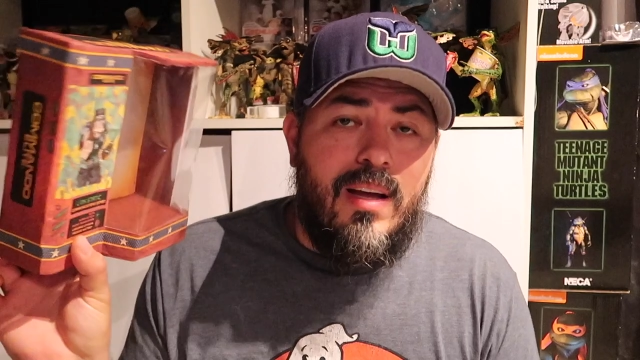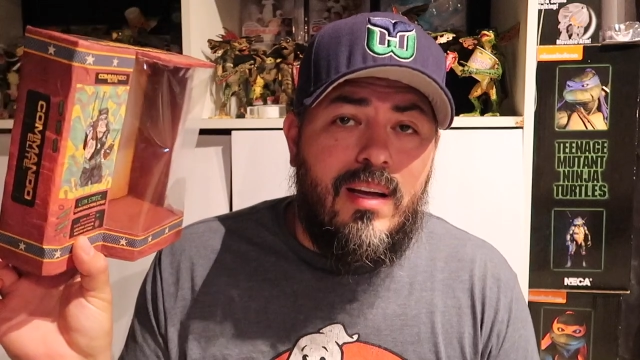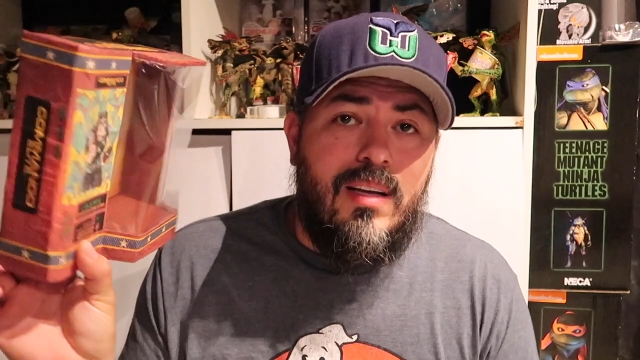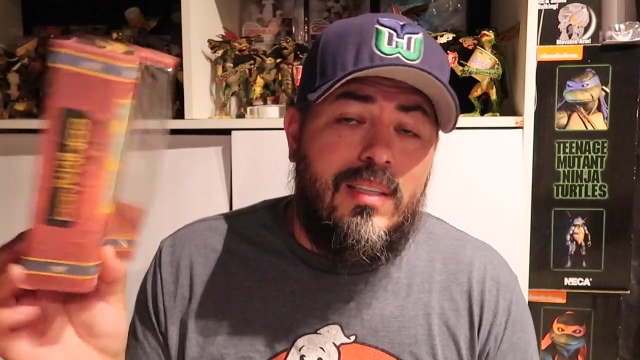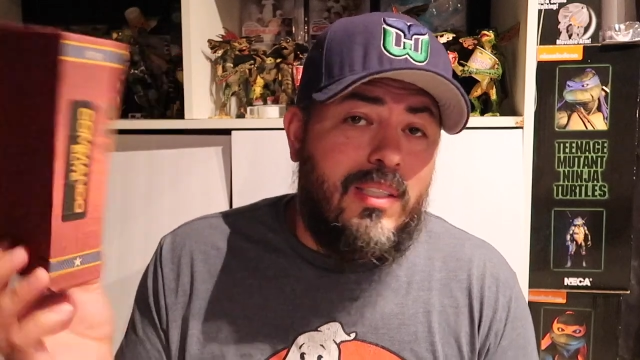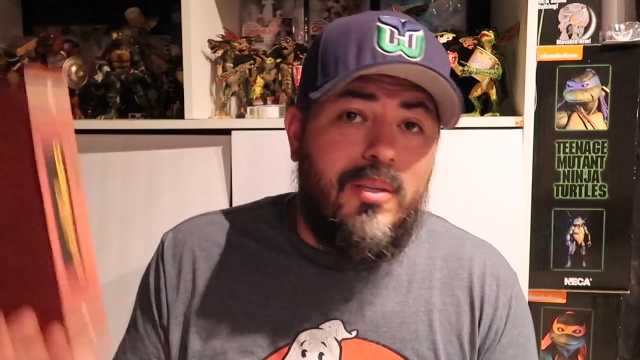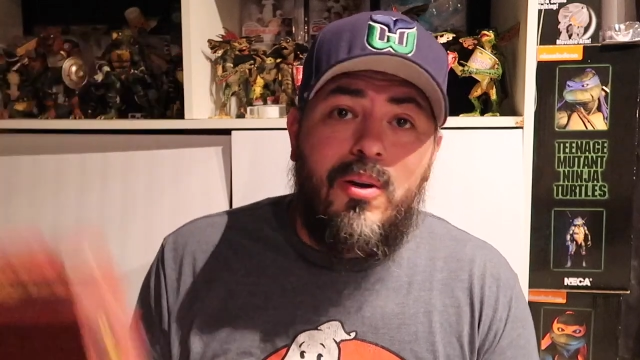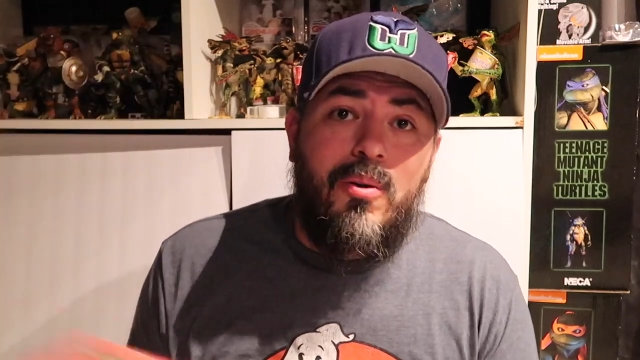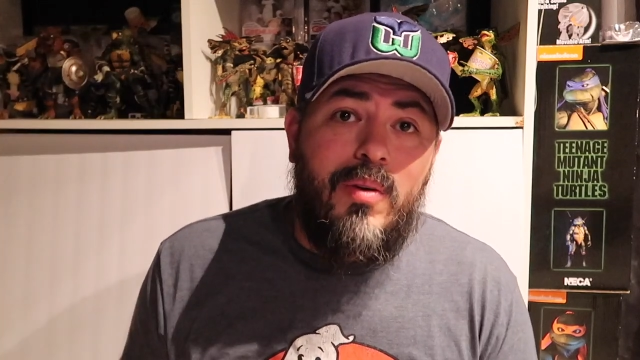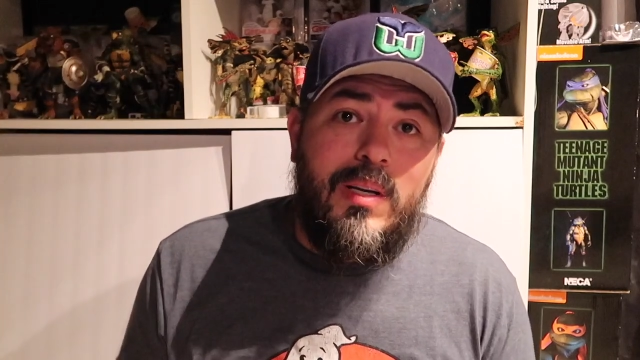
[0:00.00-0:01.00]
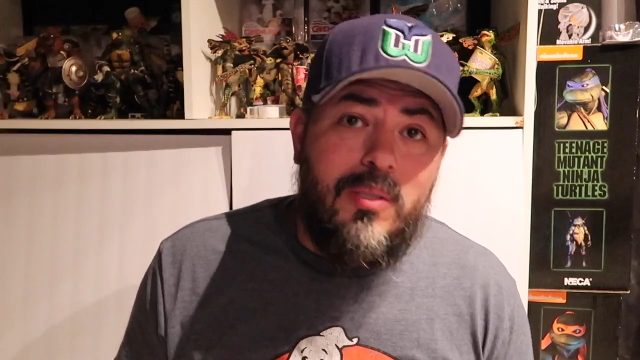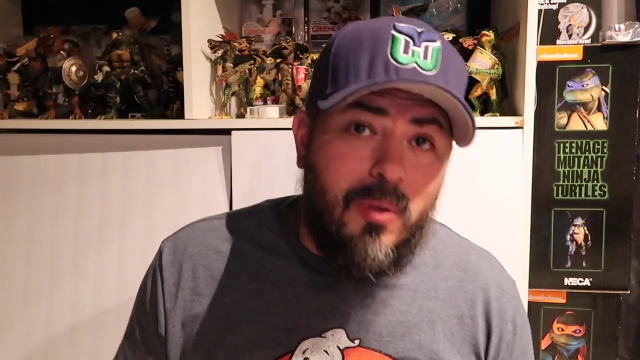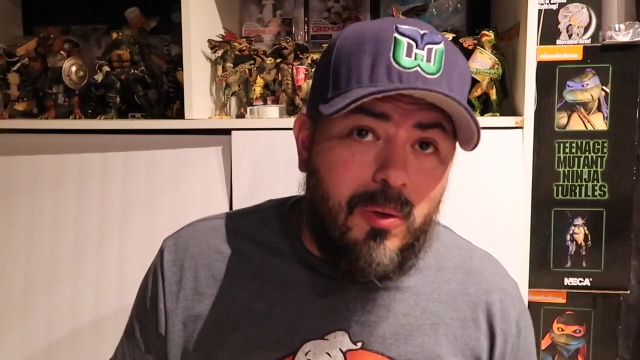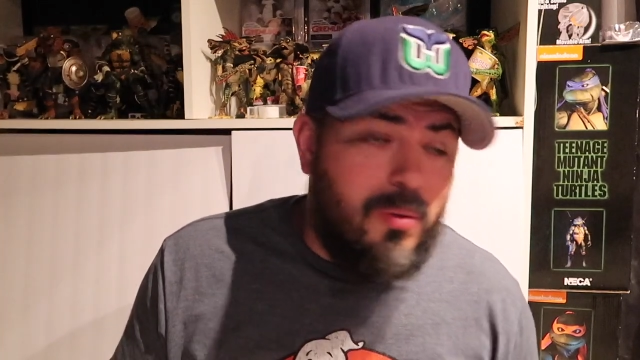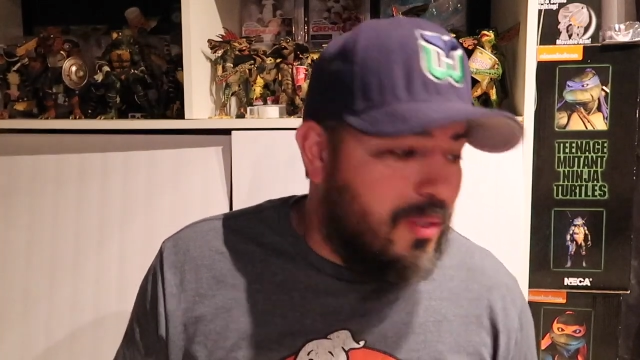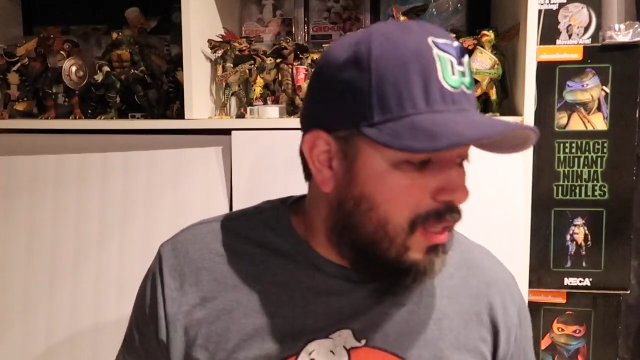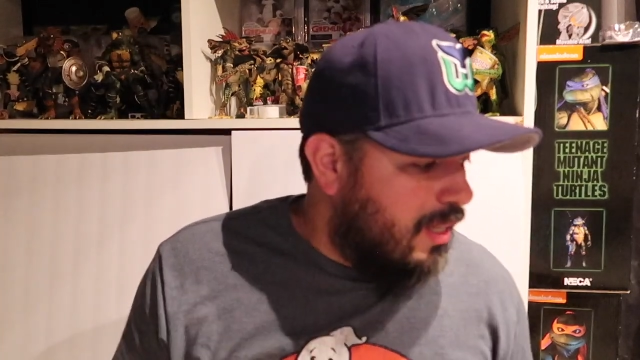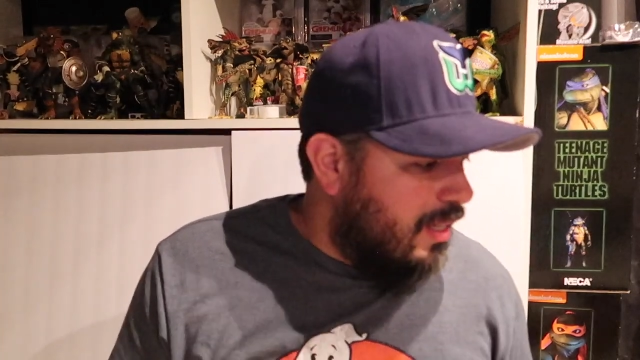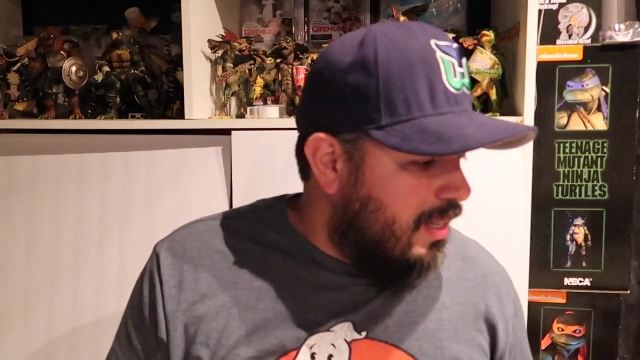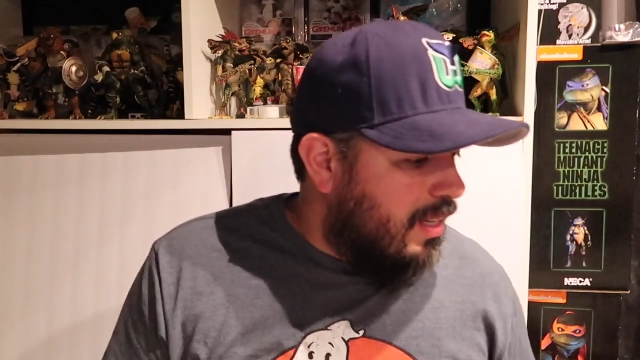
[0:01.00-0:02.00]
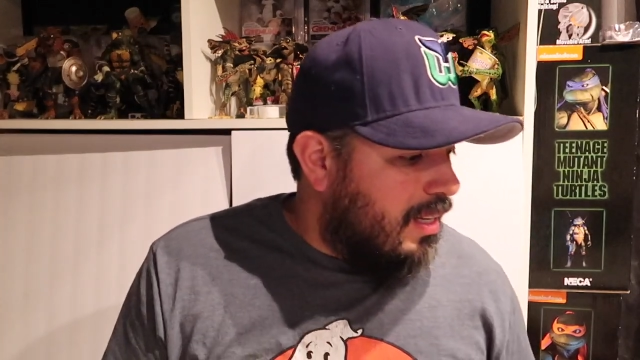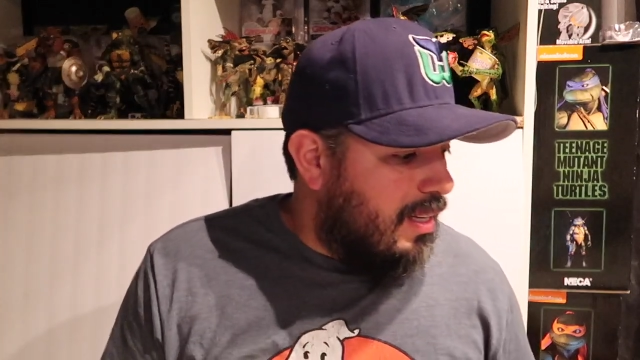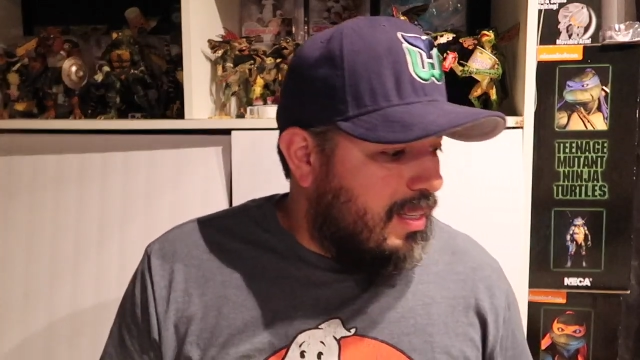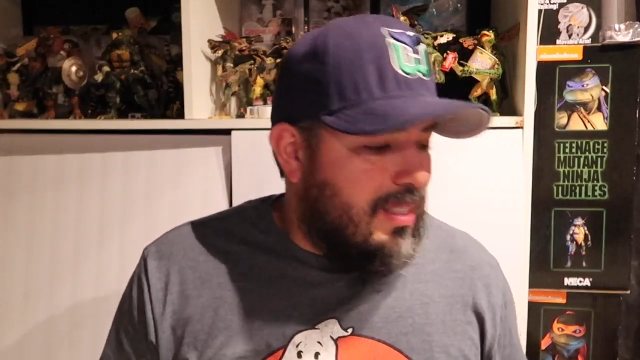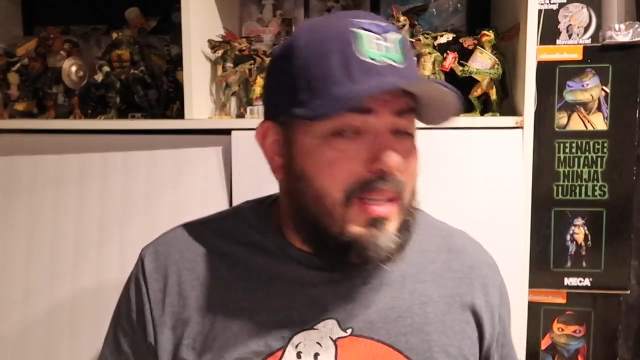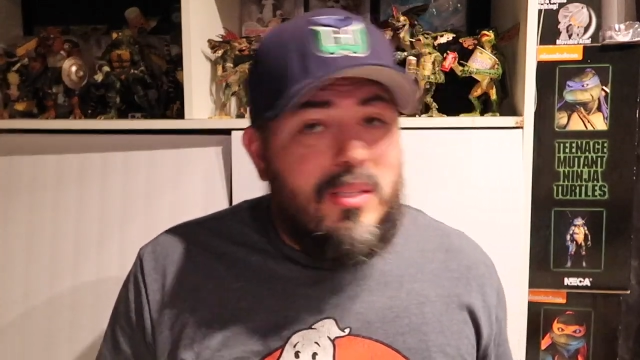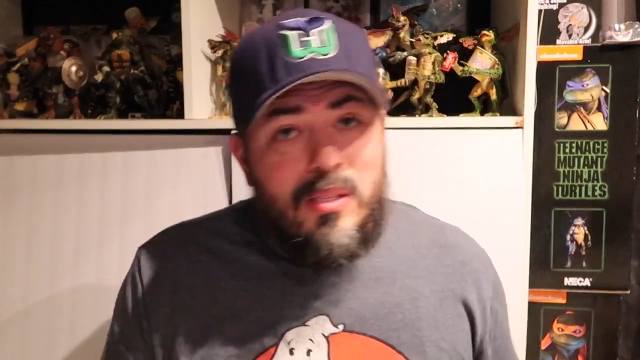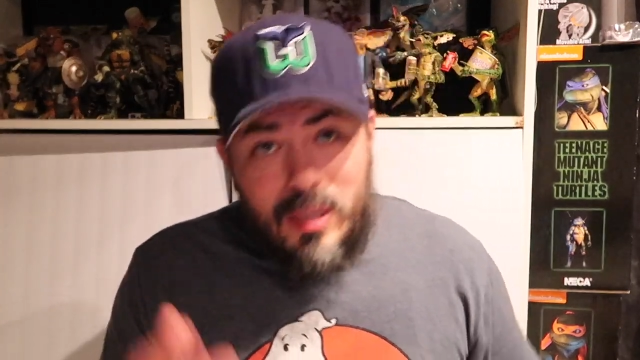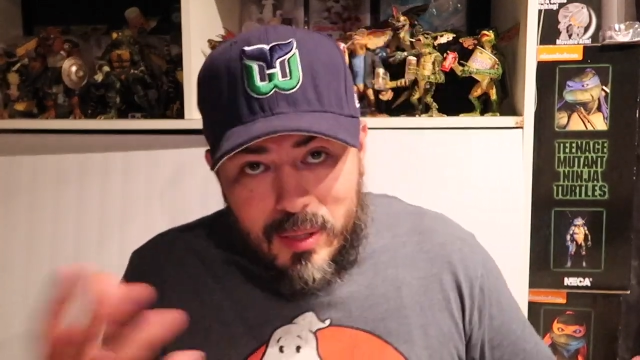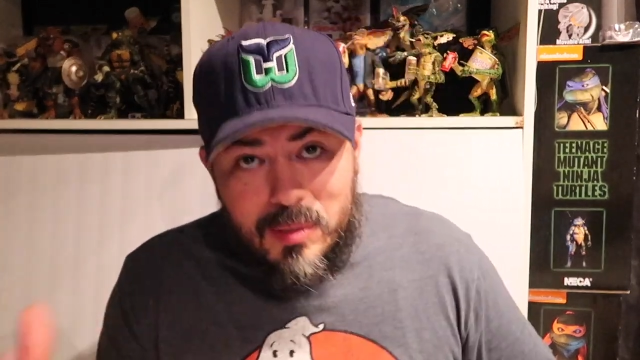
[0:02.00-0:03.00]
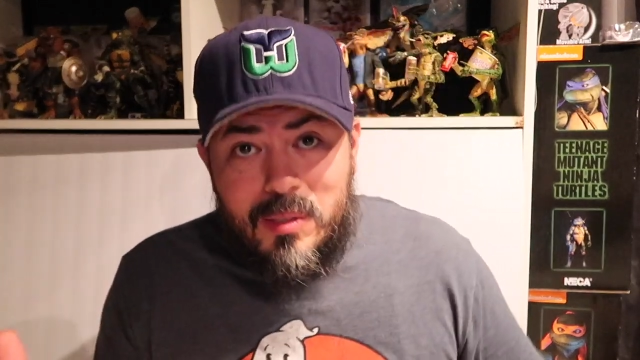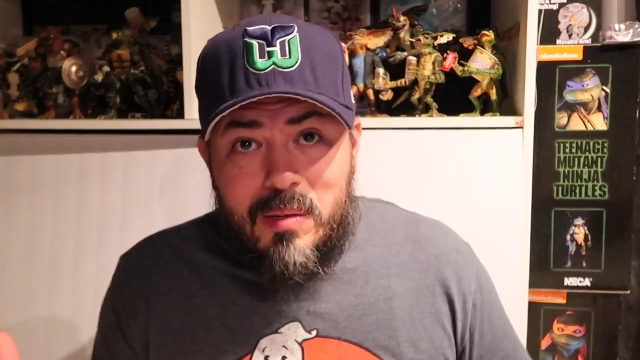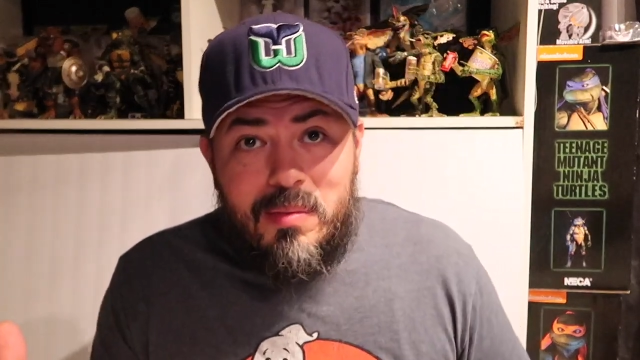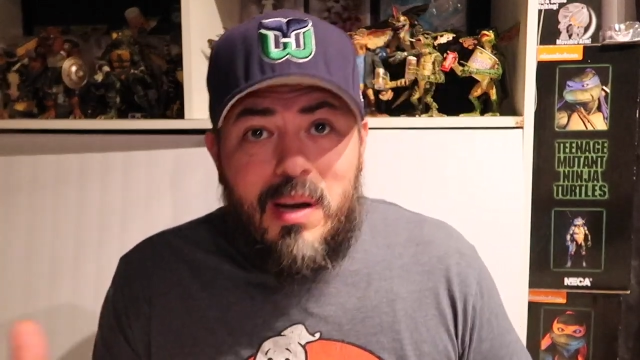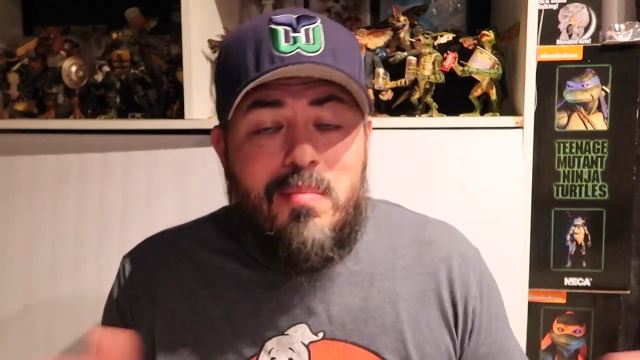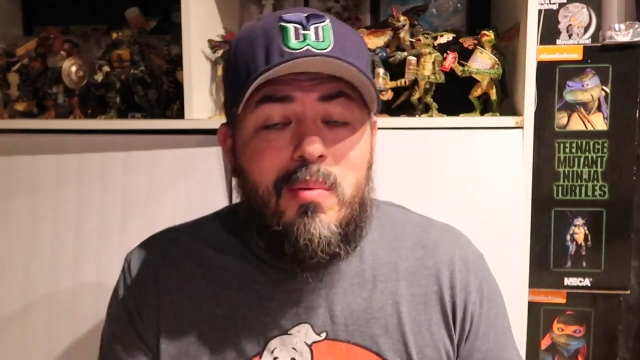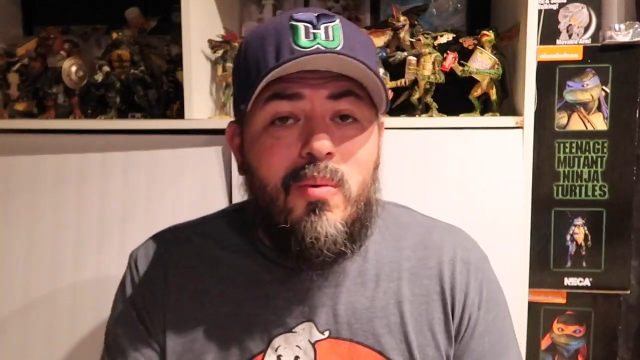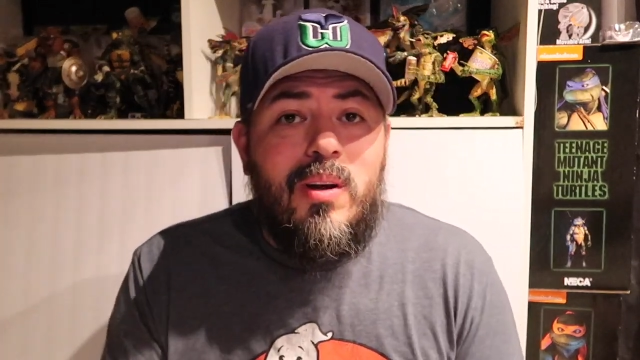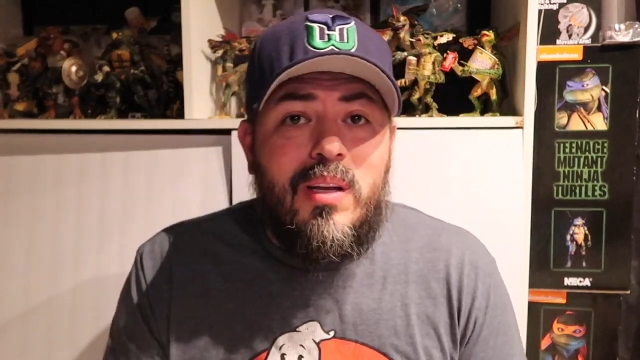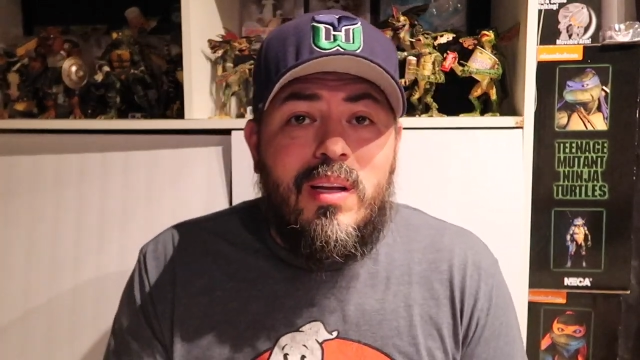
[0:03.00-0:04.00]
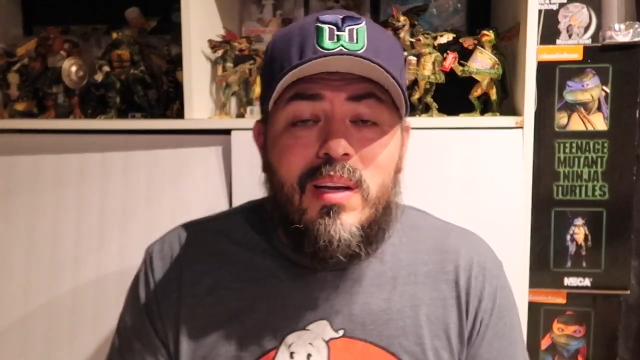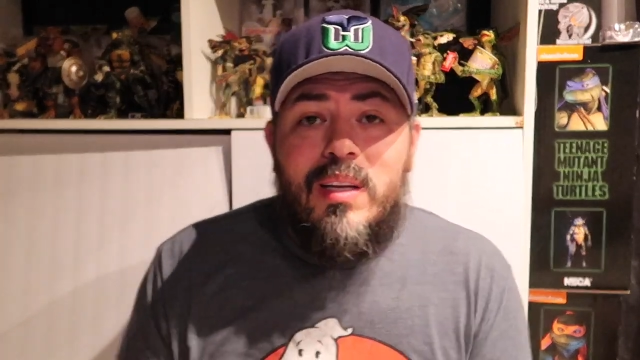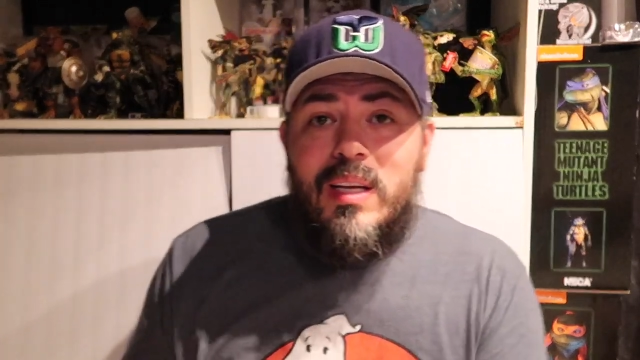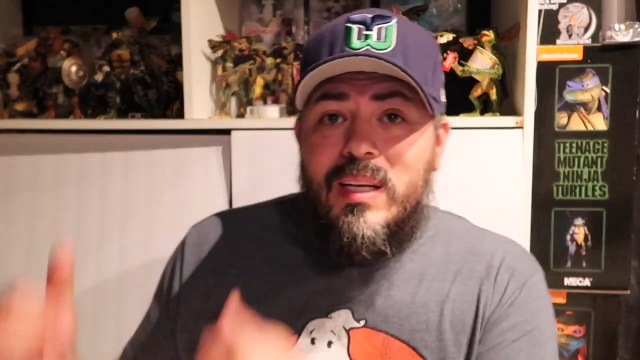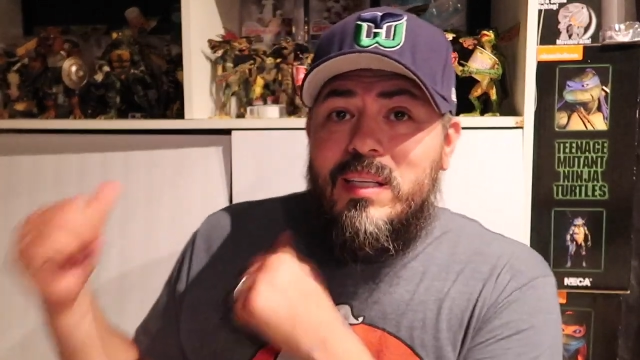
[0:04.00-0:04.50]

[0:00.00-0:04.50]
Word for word: Uh, these are already sold. Uh, that's other stuff that I've been working on.